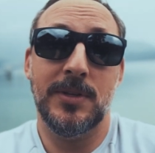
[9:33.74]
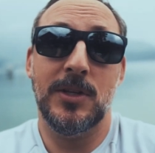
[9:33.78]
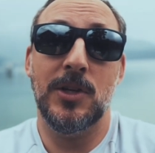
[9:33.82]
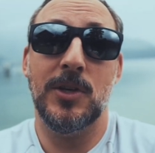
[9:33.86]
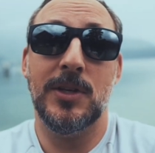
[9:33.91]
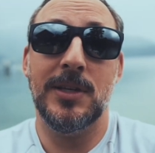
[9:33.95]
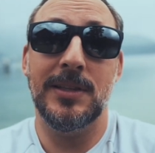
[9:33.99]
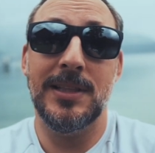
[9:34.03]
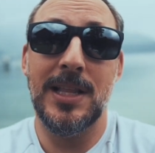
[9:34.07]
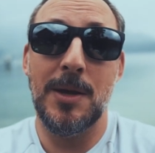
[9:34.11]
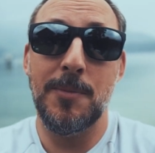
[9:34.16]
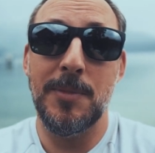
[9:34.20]
you
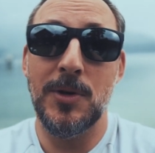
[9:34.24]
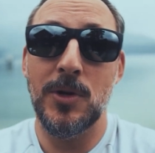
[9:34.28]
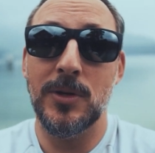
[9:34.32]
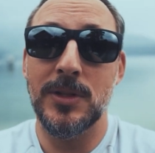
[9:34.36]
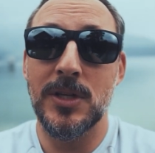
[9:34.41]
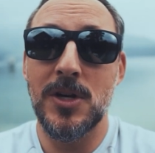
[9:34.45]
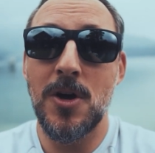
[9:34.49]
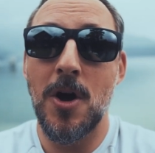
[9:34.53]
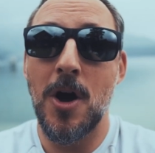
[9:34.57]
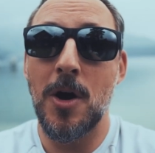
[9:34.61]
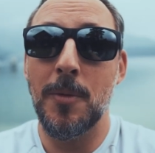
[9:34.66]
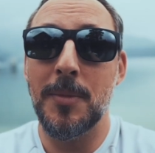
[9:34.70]
can let me know in
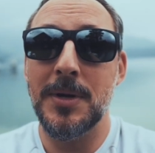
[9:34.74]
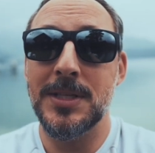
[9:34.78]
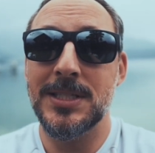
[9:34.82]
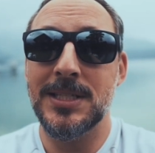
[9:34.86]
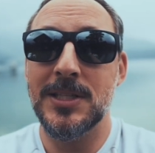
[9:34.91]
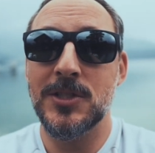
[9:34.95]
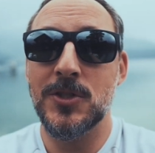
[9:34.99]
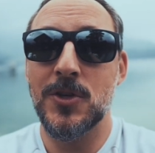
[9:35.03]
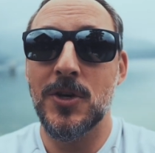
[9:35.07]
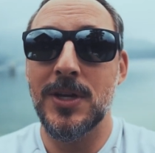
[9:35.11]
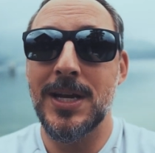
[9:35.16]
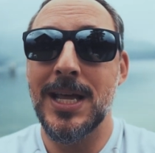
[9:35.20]
the comments.
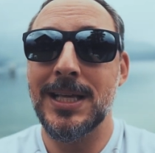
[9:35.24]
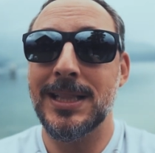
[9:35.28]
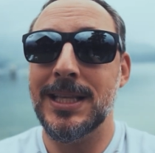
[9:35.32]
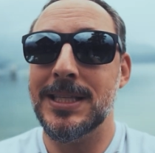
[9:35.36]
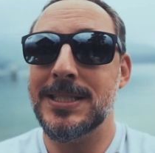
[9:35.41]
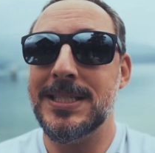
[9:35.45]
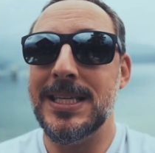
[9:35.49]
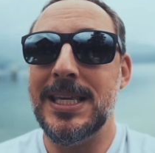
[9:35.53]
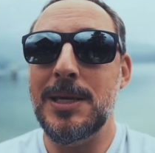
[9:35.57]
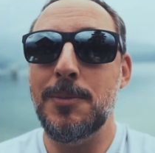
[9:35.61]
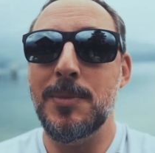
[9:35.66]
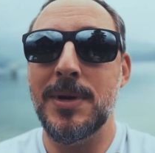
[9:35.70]
Let's connect.
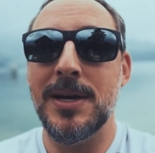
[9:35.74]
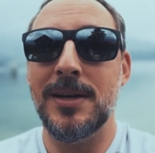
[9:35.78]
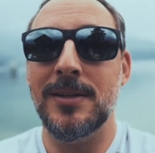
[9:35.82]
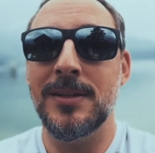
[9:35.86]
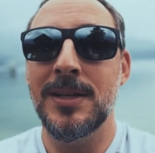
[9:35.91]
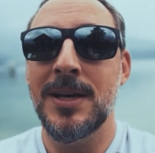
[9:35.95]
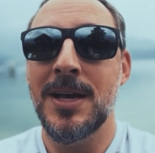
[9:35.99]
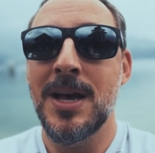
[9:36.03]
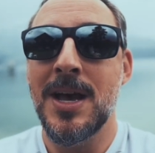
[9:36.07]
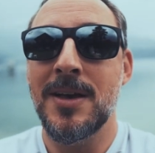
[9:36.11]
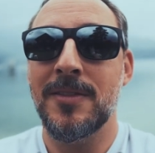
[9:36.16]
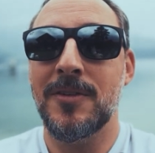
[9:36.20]
Let's email.
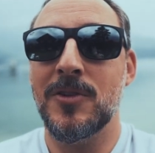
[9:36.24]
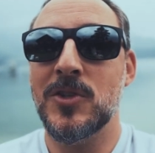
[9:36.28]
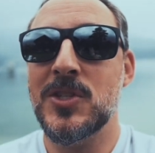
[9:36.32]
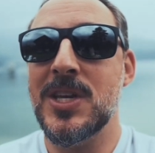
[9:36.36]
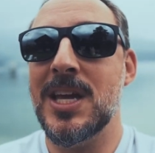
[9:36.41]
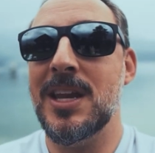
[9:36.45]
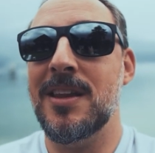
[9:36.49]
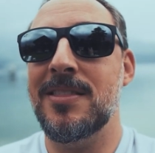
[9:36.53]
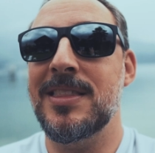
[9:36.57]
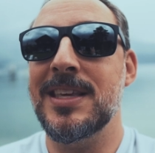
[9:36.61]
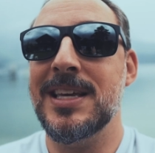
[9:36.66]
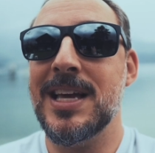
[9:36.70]
If there's
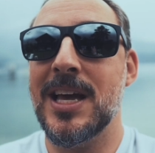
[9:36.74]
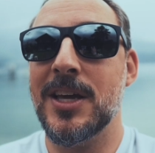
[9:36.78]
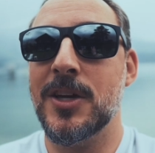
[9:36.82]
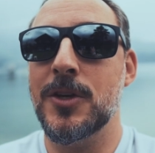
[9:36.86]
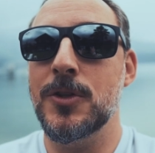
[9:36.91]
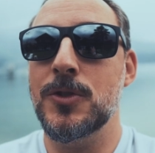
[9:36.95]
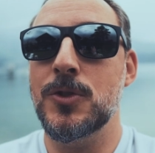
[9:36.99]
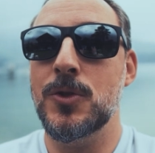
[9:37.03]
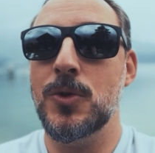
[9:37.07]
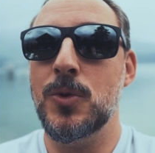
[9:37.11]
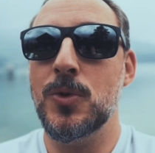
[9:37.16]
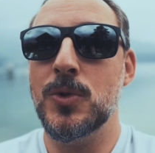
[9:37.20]
anything I
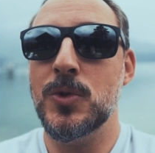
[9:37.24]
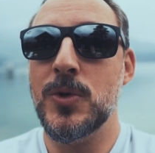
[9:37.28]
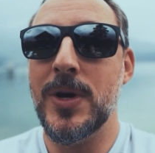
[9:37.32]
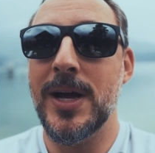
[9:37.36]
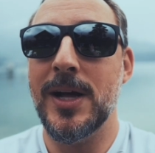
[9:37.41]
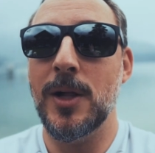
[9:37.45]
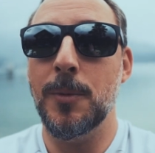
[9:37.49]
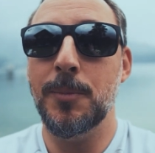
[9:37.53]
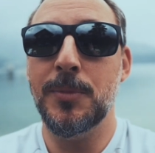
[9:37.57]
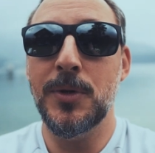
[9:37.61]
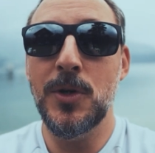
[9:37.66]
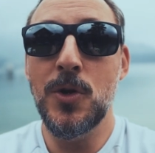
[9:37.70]
can do to
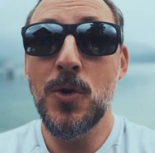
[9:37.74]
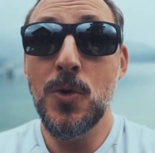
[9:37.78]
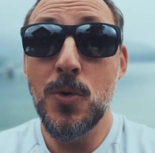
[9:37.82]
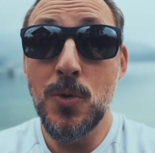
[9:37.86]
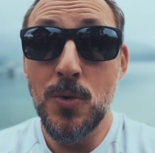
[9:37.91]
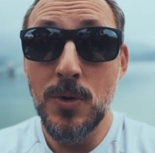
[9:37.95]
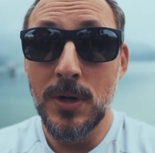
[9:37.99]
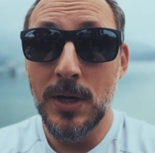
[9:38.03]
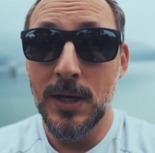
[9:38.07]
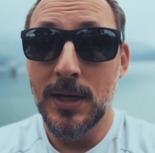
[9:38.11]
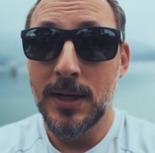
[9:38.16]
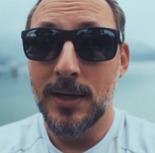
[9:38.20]
help
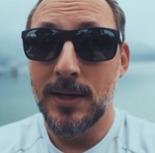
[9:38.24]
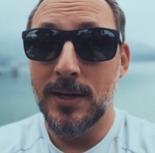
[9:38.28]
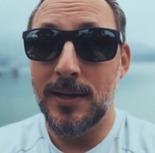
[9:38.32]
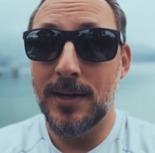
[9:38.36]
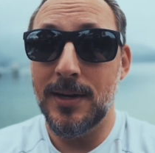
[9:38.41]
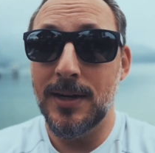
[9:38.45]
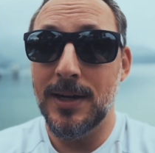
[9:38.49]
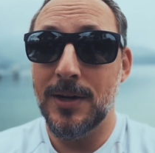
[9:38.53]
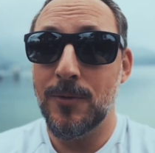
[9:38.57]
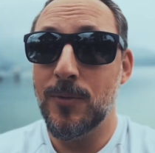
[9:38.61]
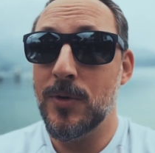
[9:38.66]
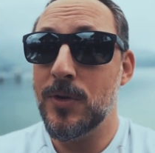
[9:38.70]
you
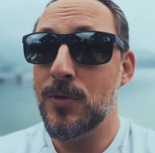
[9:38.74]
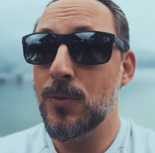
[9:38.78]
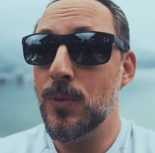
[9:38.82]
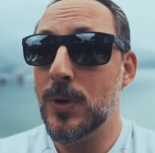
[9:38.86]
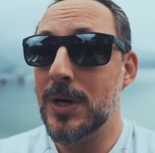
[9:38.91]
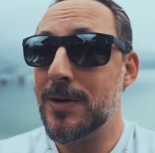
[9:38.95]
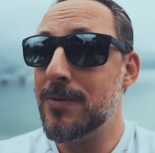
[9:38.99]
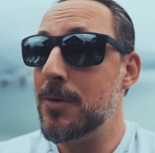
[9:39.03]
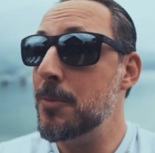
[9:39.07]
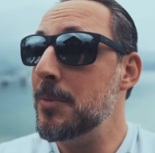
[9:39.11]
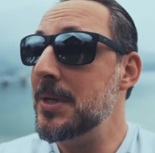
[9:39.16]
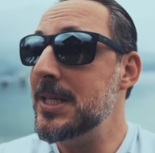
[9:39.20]
with
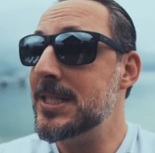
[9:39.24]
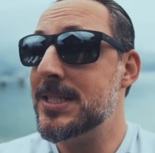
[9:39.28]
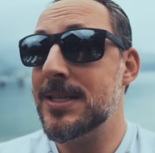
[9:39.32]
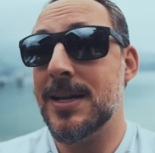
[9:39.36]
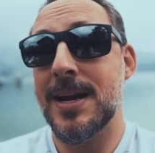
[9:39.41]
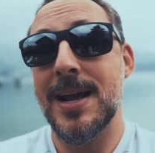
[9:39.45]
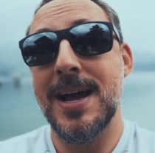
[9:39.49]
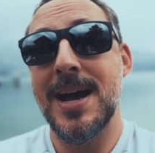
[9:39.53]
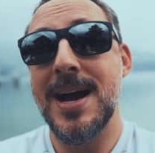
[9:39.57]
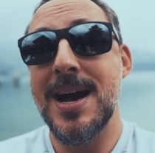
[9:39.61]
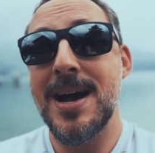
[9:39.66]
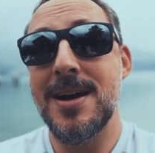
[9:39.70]
whatever means that
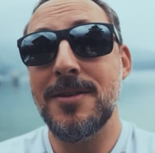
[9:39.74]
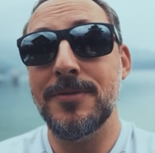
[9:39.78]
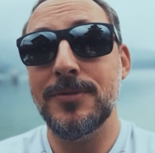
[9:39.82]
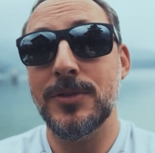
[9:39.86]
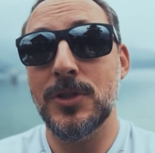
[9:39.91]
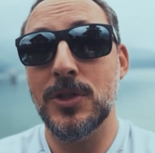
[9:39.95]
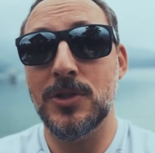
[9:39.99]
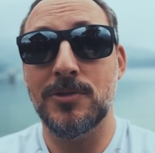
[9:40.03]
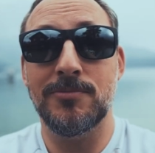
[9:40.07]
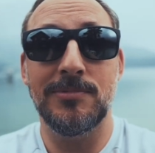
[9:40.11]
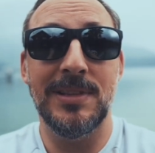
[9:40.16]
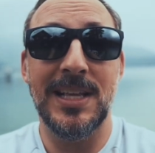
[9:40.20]
I have,
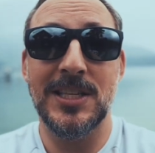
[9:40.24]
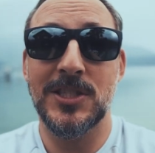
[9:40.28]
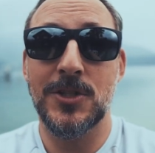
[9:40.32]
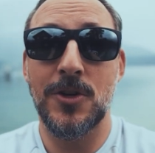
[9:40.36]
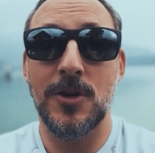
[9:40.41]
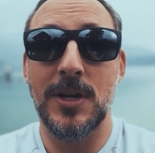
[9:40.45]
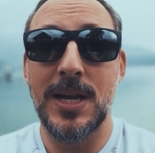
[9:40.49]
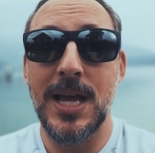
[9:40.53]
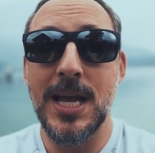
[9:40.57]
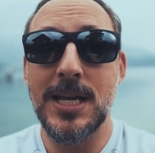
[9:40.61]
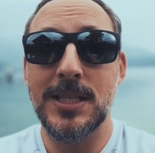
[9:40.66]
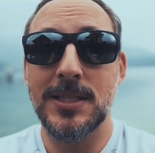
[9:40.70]
just let's
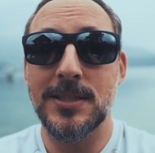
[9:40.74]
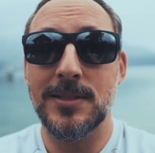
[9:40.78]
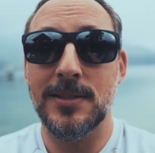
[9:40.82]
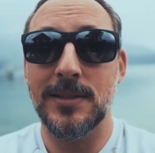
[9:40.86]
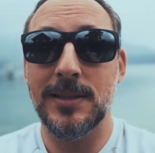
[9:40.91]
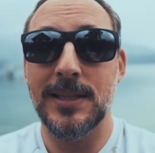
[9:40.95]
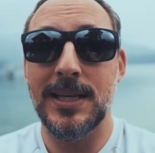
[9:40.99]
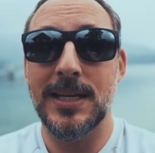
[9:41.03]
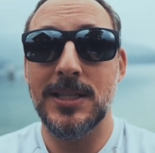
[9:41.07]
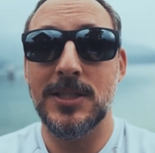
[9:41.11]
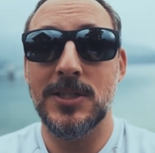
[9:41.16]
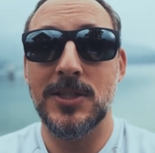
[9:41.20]
connect.
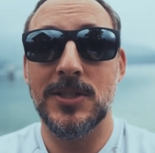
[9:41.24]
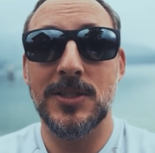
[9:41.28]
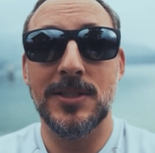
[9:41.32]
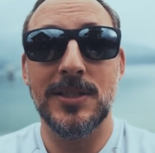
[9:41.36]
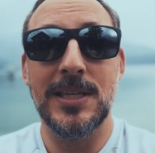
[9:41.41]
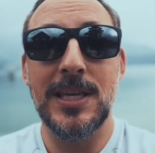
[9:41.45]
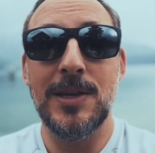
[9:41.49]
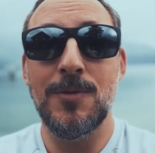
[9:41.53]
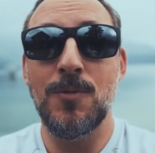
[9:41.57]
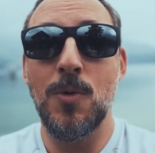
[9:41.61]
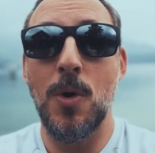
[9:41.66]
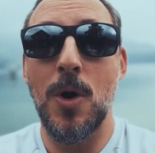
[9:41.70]
Let's
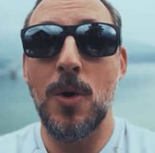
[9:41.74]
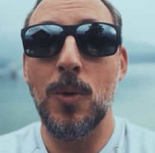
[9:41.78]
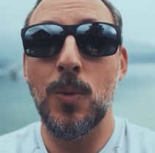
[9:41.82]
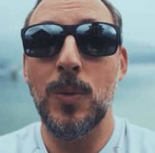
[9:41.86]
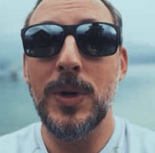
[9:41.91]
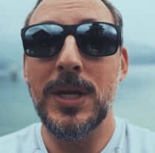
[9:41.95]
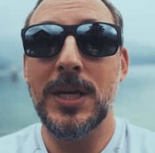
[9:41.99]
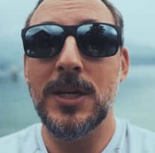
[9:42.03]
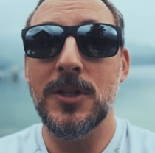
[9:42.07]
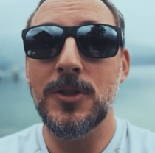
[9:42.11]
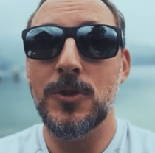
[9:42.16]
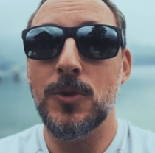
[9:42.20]
see what
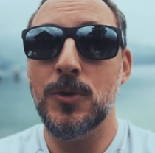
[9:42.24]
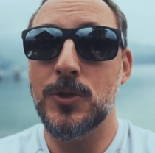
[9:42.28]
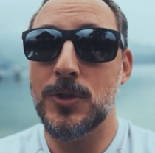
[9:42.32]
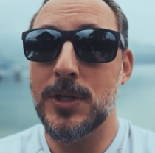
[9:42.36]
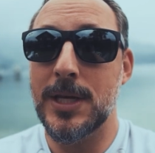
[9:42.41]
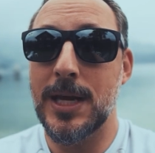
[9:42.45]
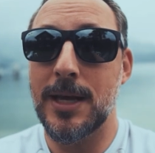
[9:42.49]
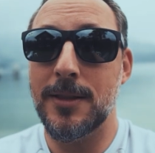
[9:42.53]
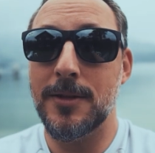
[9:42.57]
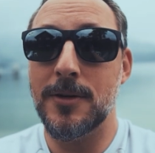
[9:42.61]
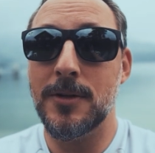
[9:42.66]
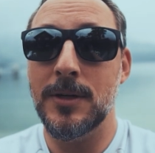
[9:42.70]
we can do
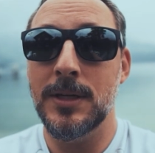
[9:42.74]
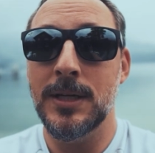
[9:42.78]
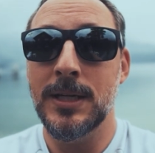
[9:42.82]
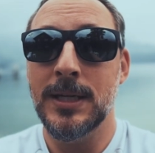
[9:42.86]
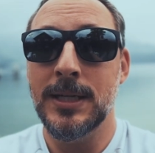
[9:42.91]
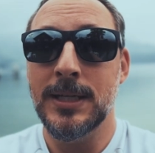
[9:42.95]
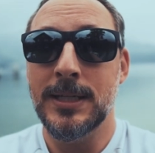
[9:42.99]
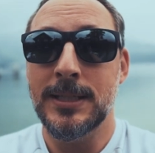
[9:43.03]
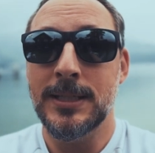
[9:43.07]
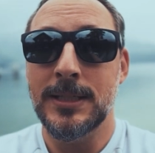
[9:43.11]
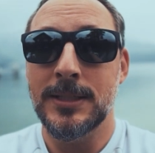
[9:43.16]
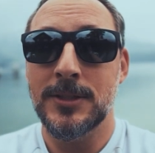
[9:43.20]
together
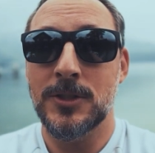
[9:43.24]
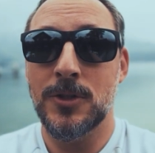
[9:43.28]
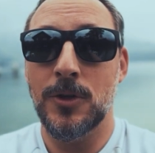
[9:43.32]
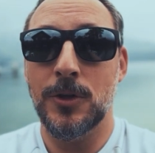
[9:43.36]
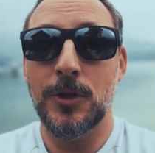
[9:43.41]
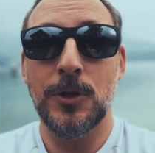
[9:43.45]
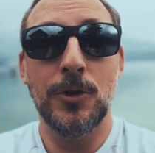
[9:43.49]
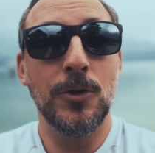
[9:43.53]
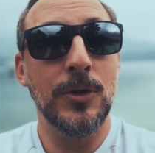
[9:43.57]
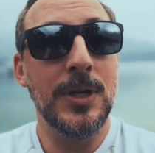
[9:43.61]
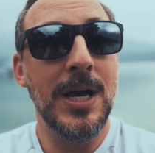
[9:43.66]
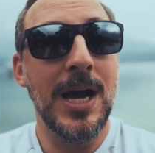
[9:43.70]
so
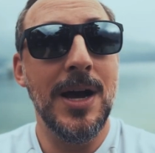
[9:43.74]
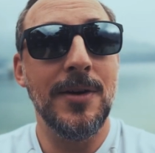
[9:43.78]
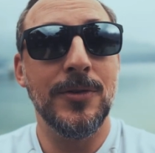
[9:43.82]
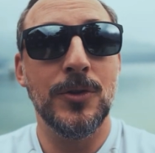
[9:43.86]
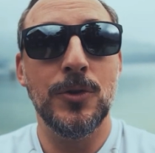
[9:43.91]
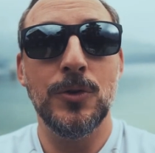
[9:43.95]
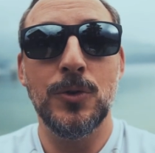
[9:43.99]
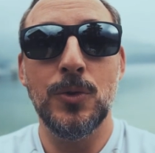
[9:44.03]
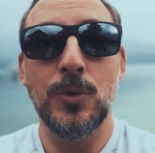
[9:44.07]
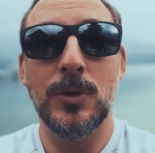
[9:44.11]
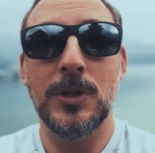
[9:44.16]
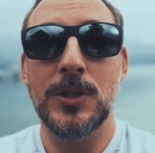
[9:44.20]
you don't have
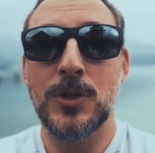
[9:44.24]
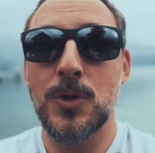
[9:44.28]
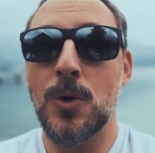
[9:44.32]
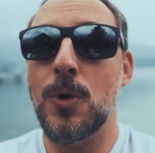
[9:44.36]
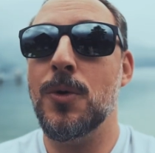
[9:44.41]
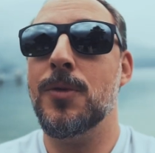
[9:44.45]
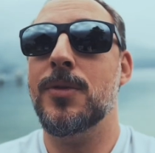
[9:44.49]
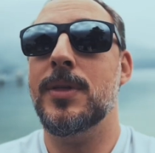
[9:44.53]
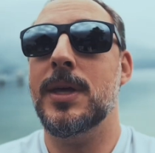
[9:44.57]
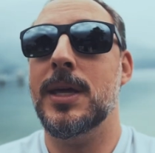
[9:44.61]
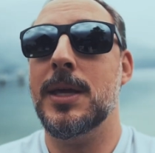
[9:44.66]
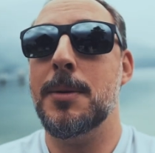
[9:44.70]
to do this
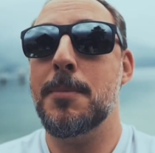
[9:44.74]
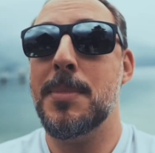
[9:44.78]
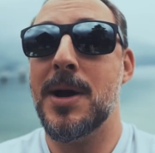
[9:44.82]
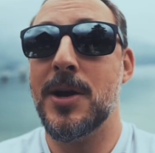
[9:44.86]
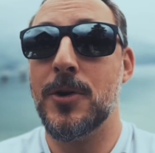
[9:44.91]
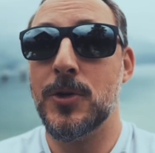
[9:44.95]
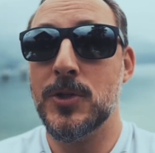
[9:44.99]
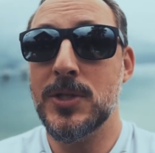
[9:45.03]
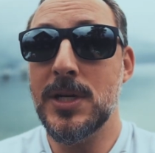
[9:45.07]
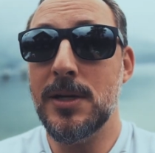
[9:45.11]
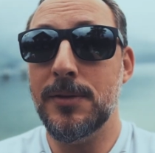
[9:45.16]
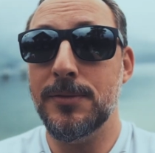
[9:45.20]
whole thing by
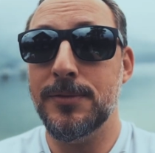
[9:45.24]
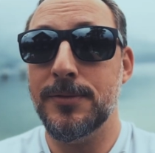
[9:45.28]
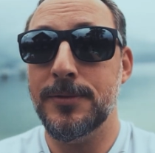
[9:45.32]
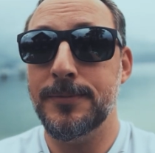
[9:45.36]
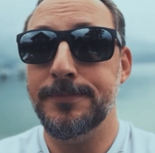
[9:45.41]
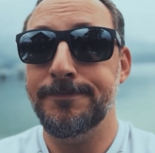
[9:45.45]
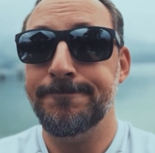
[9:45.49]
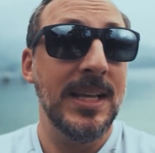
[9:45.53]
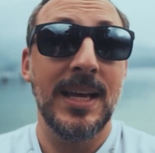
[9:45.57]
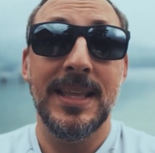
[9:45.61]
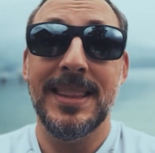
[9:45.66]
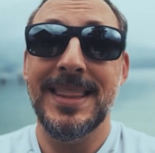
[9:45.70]
yourself.